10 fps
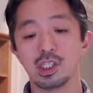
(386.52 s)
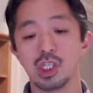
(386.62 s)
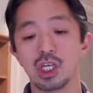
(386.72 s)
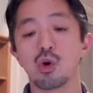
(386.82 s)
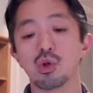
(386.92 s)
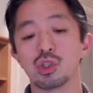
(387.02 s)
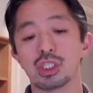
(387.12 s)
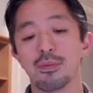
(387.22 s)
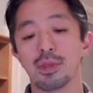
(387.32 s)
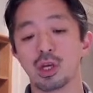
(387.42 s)
equal to
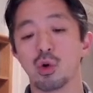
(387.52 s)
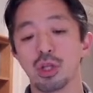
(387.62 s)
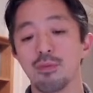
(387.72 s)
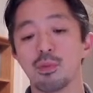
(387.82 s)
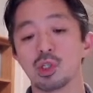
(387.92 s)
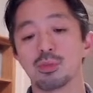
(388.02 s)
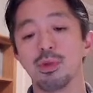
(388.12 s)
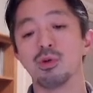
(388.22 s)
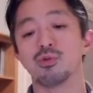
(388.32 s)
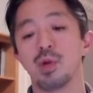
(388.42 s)
something called inverse
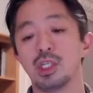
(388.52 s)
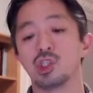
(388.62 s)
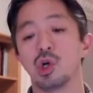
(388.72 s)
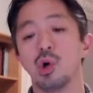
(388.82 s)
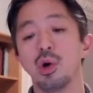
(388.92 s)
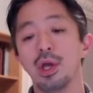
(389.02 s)
Mills ratio